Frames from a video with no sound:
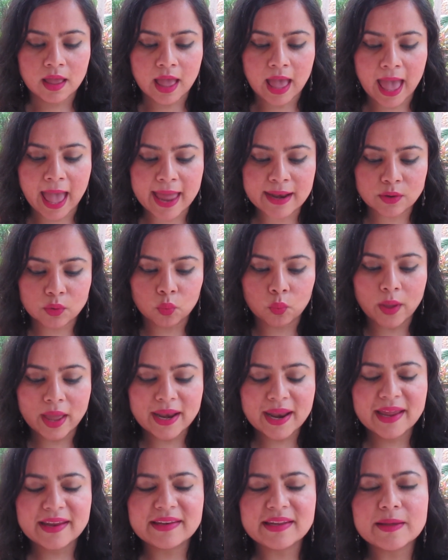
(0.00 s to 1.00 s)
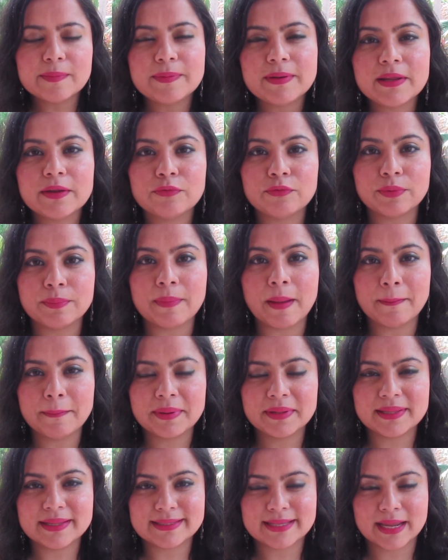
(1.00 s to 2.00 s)
And when I deeply
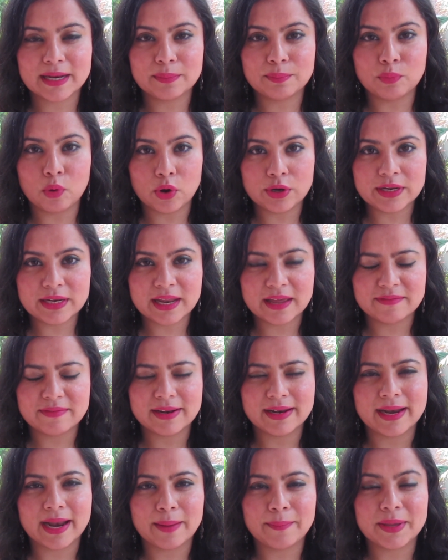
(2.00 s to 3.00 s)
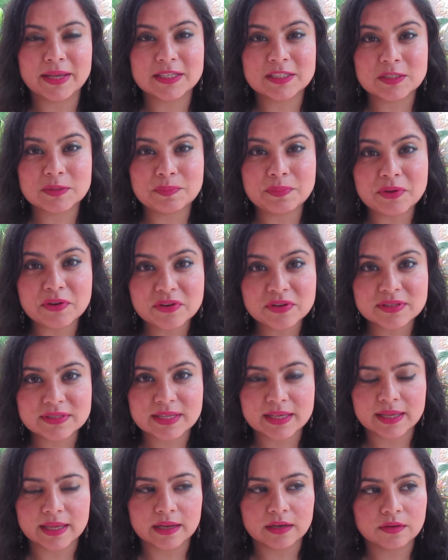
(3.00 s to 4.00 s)
remember this at a body level and I'm
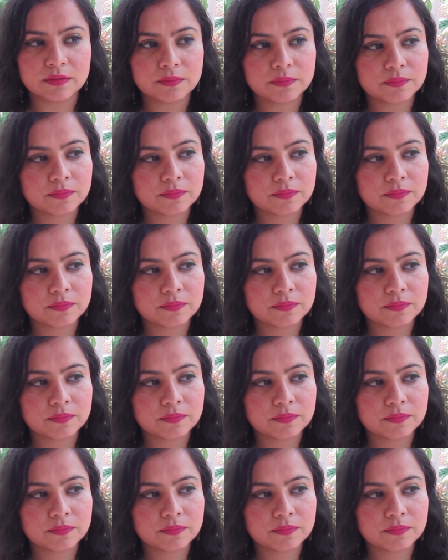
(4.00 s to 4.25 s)
experiencing it,